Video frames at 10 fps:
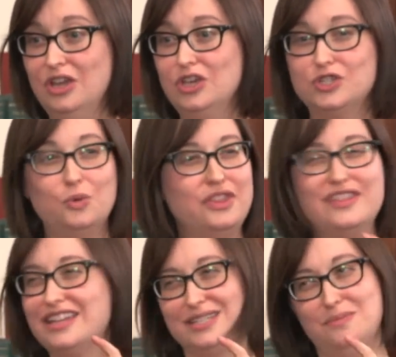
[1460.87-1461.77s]
So within
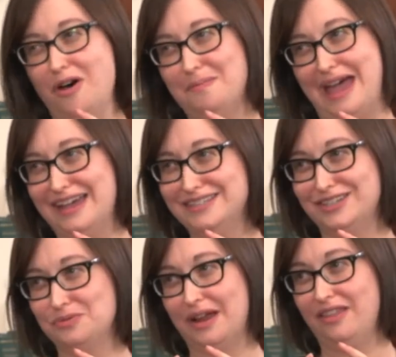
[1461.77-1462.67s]
that small
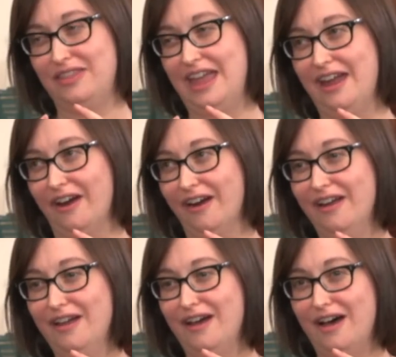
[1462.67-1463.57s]
passage right there,
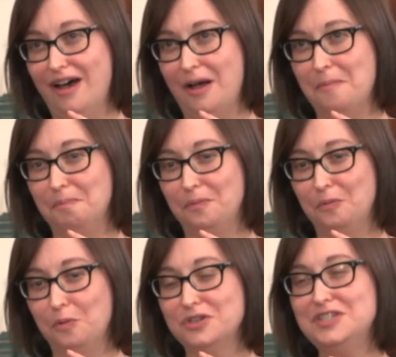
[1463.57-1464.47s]

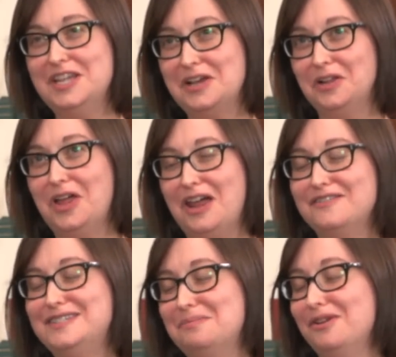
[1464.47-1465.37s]
we're seeing a lot of
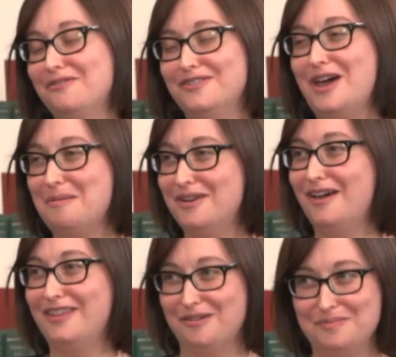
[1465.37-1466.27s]
similar
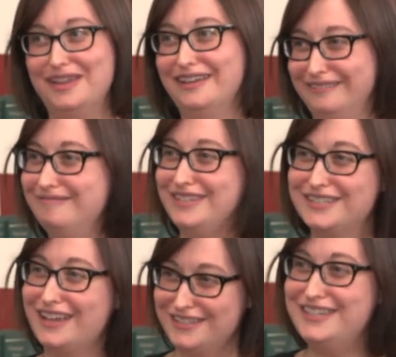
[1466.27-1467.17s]
phenomena that are being
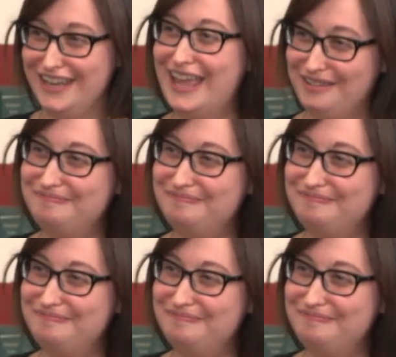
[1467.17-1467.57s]
discussed today.